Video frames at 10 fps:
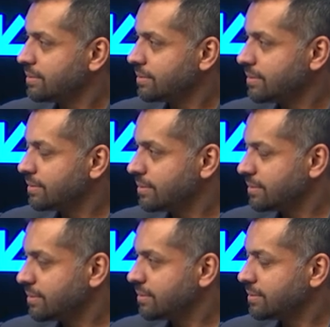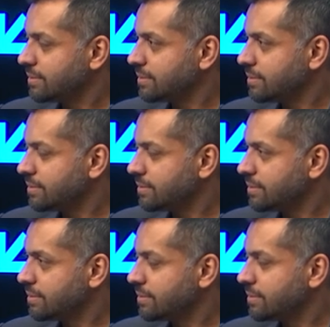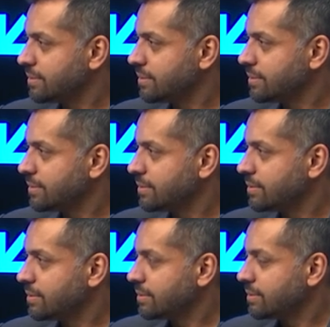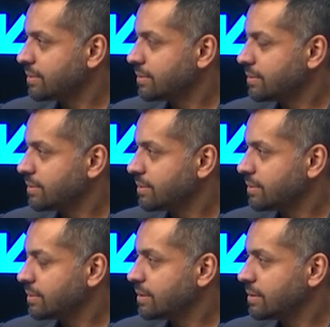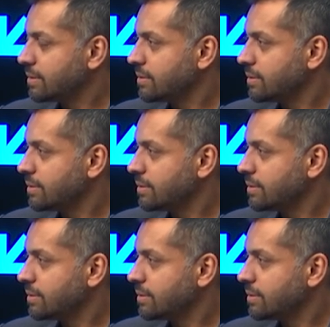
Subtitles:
The person shown says nothing.